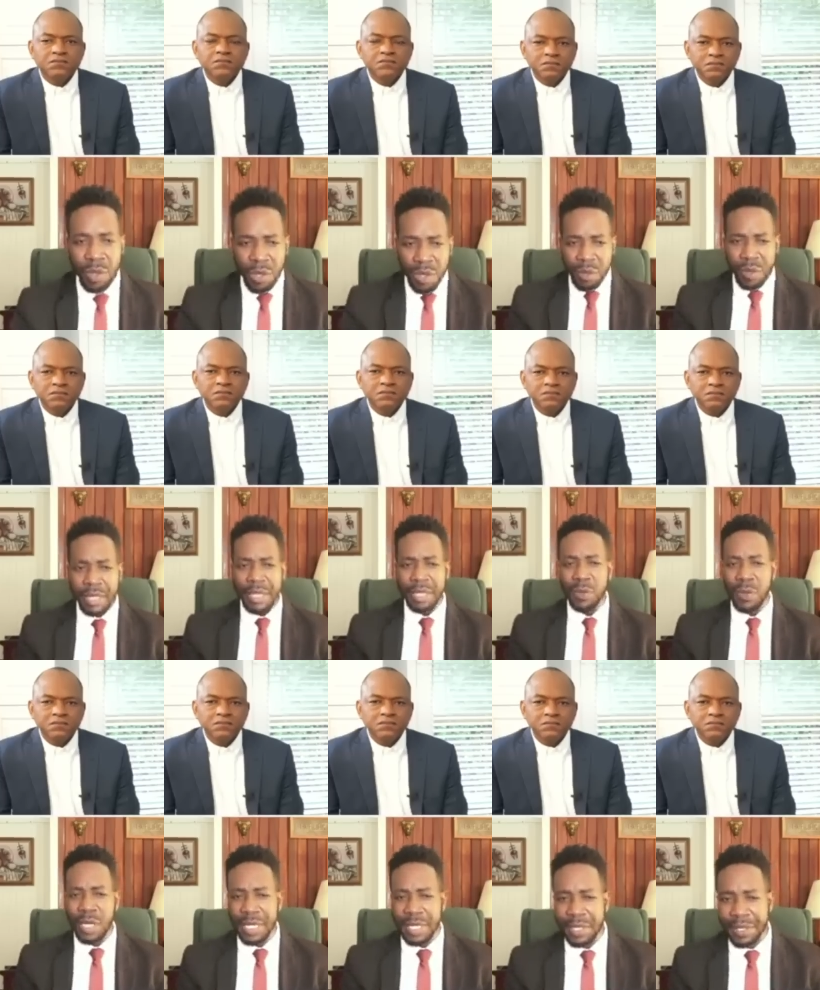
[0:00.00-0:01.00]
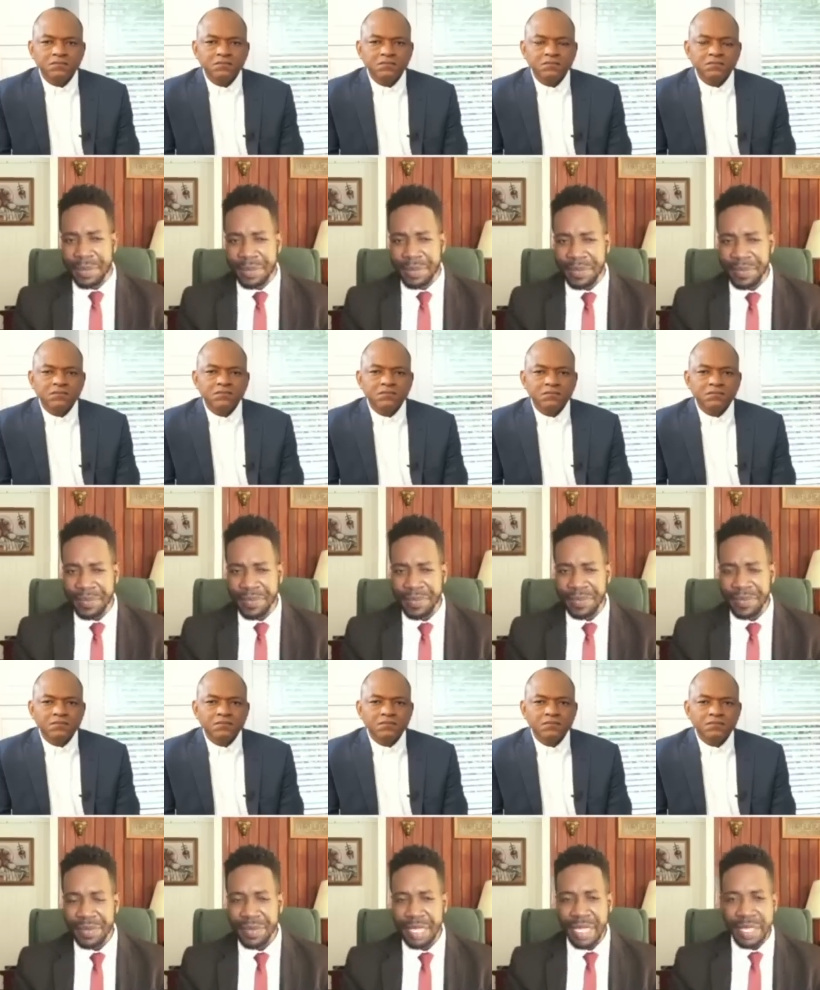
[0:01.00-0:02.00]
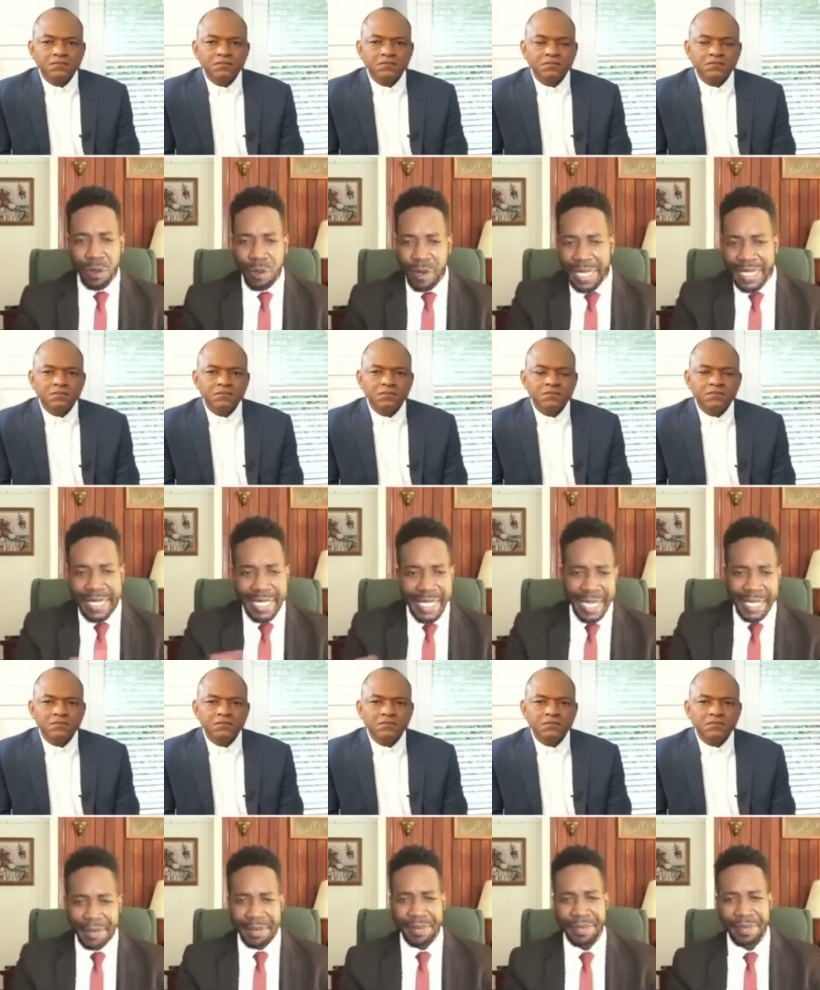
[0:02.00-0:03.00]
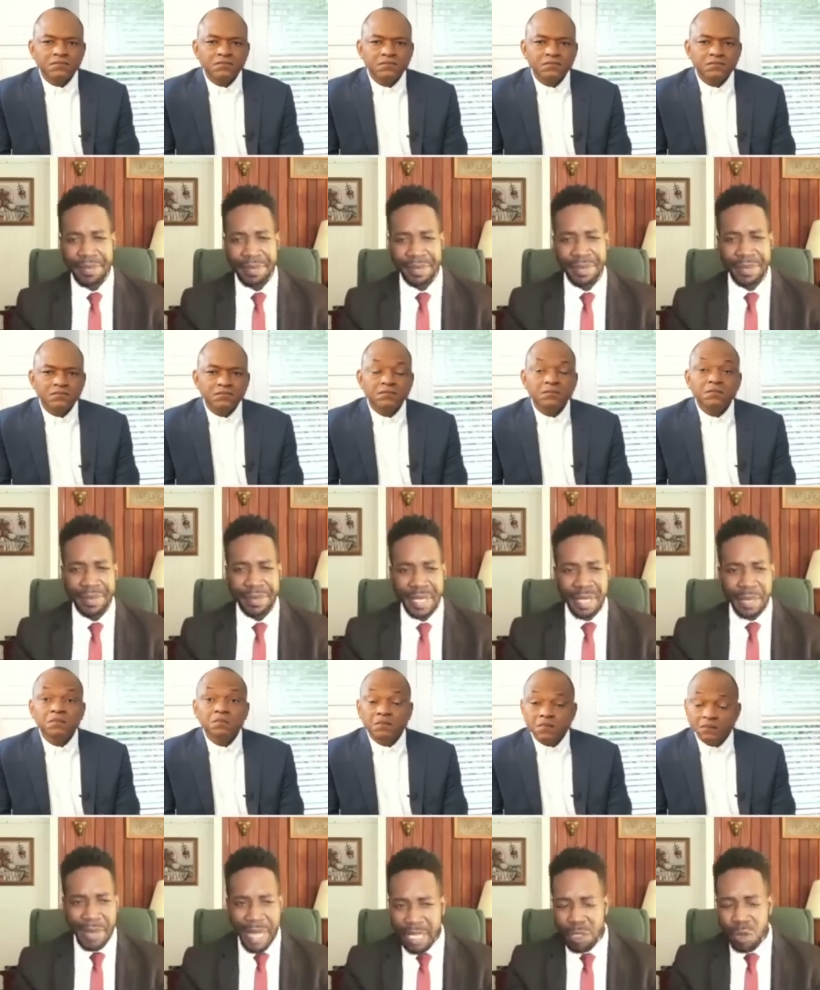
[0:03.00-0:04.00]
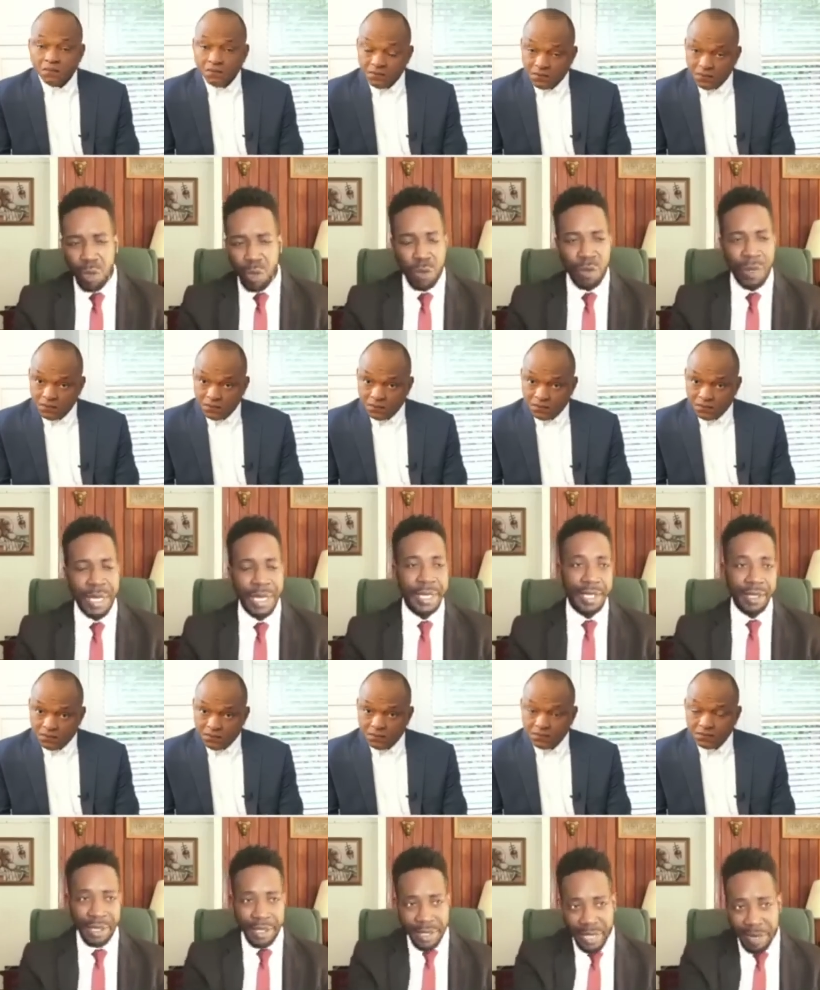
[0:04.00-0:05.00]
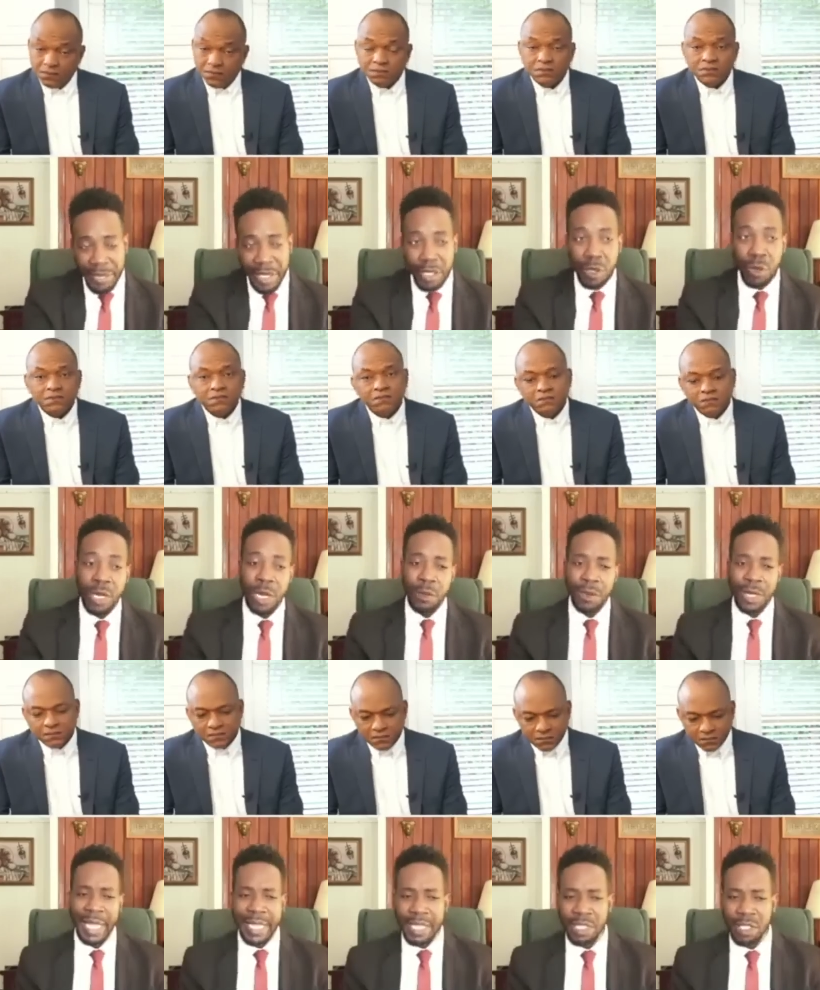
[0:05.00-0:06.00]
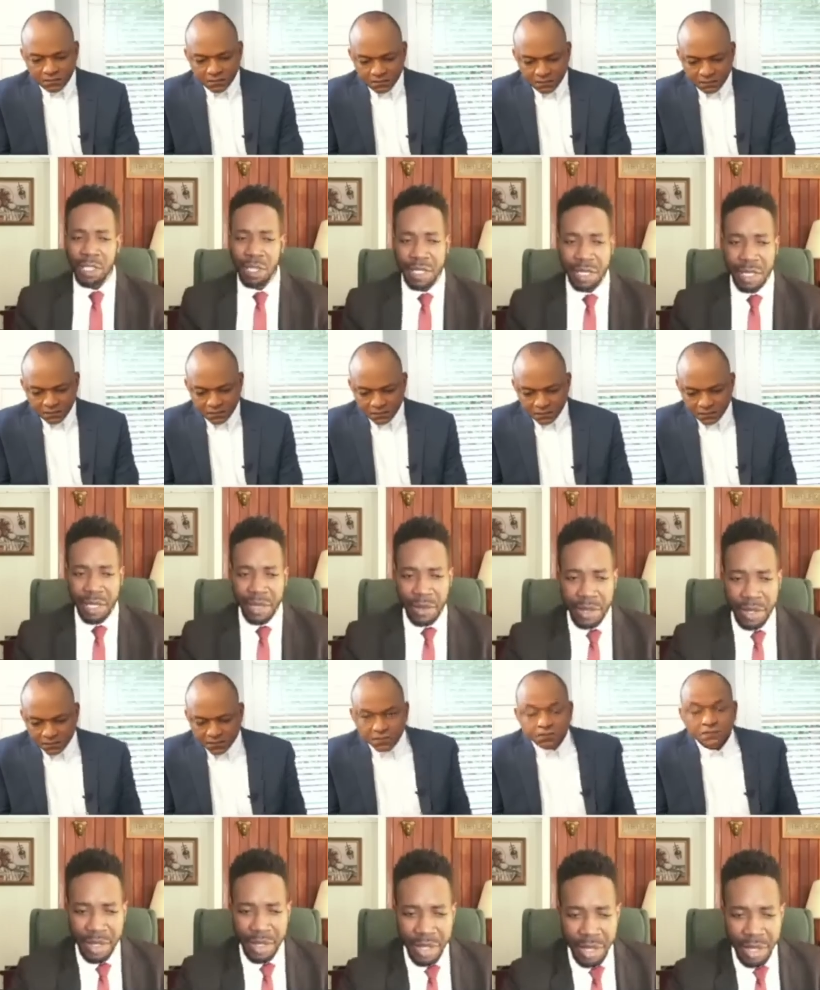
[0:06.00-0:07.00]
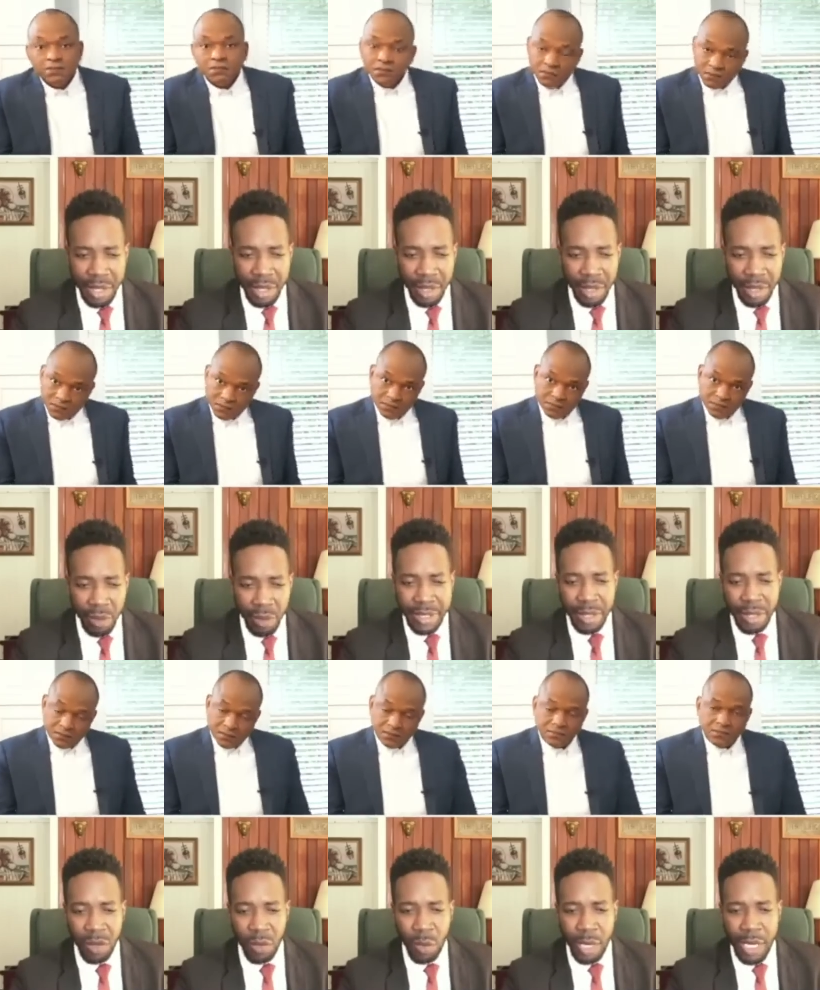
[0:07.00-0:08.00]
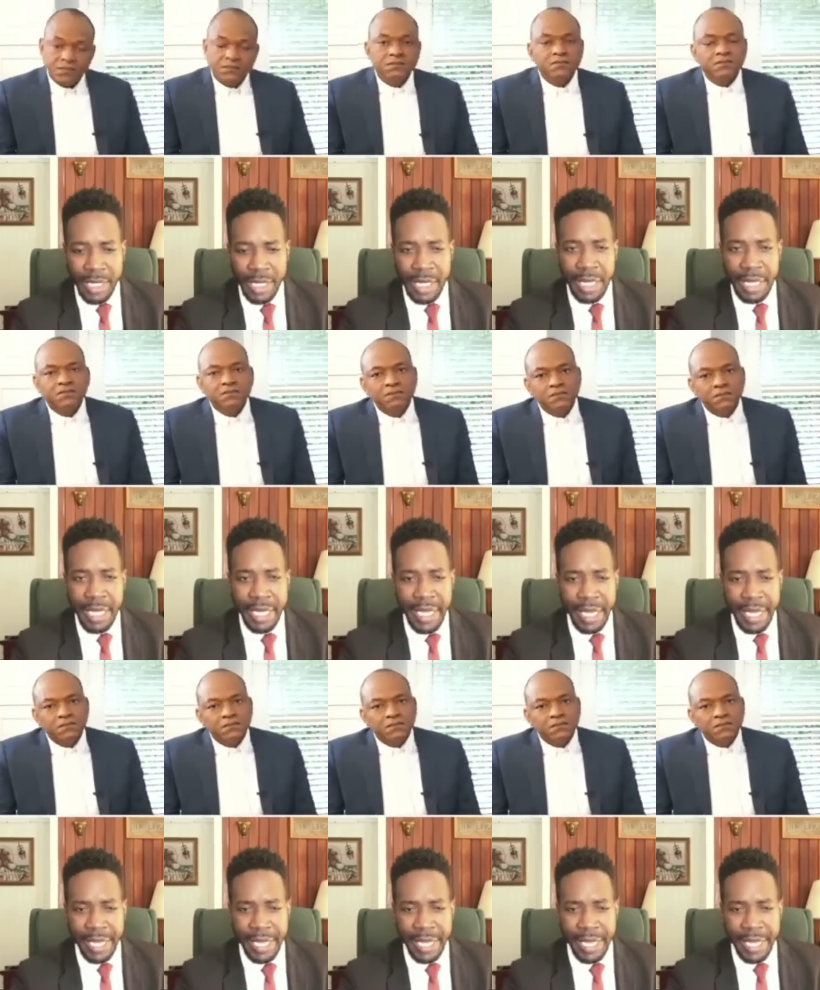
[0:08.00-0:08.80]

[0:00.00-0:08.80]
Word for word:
Speaker 1: running water in the red stand, the men's room. Same thing you were outlining just now, right? Water leaking